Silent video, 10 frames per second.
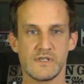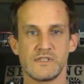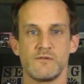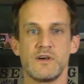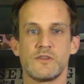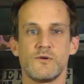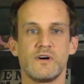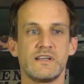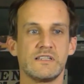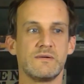So I
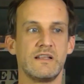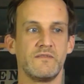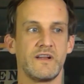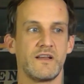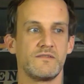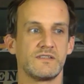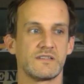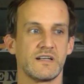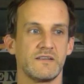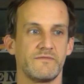thought I'd do a little video
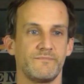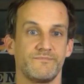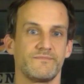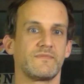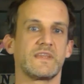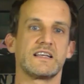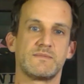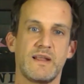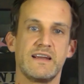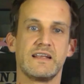just kind of
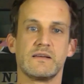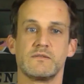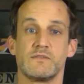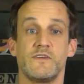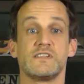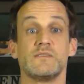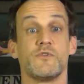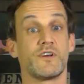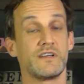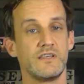explaining, especially
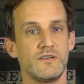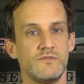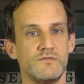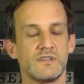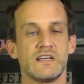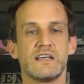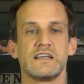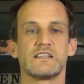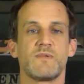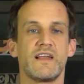what I use,
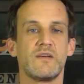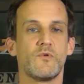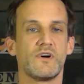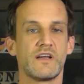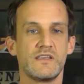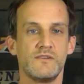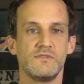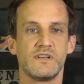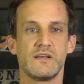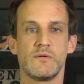explaining why I
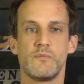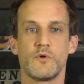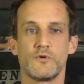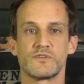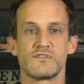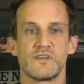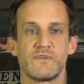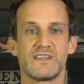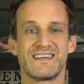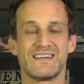use it, but also some
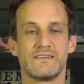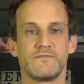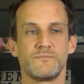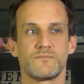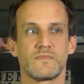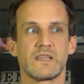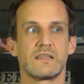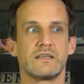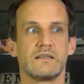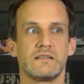of the kind of
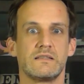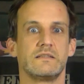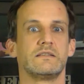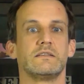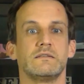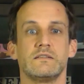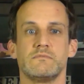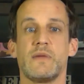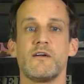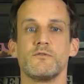the
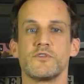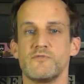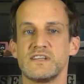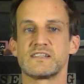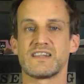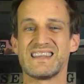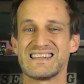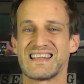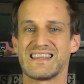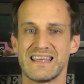perils, the risks, the
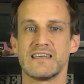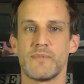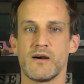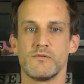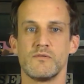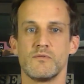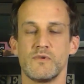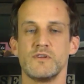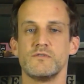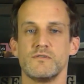things to think about
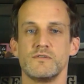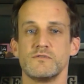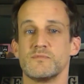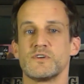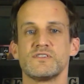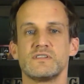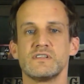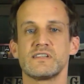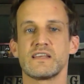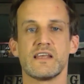when you do use them. Because
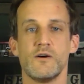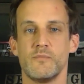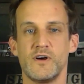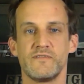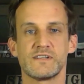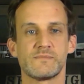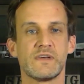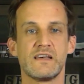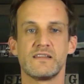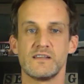as I say, they're not perfect.
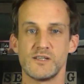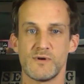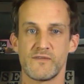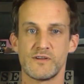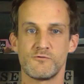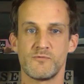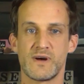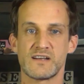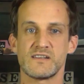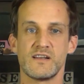They do have their
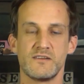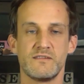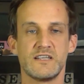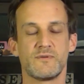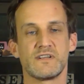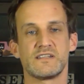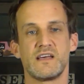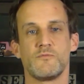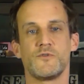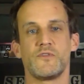drawbacks, and you need to
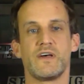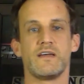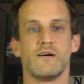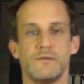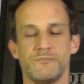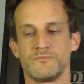understand what they are.